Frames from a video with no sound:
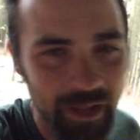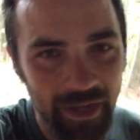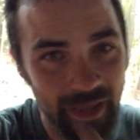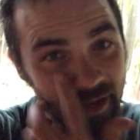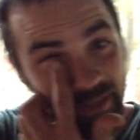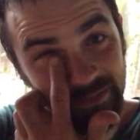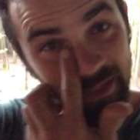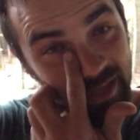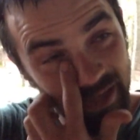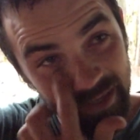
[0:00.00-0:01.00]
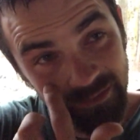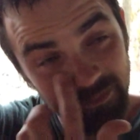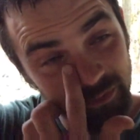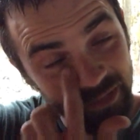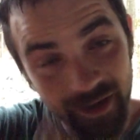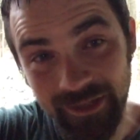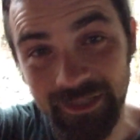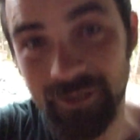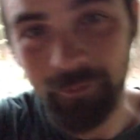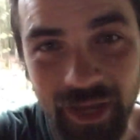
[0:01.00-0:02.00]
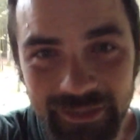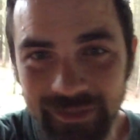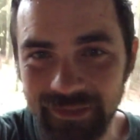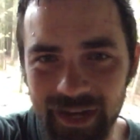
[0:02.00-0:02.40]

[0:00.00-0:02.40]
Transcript: And it's some scary situations.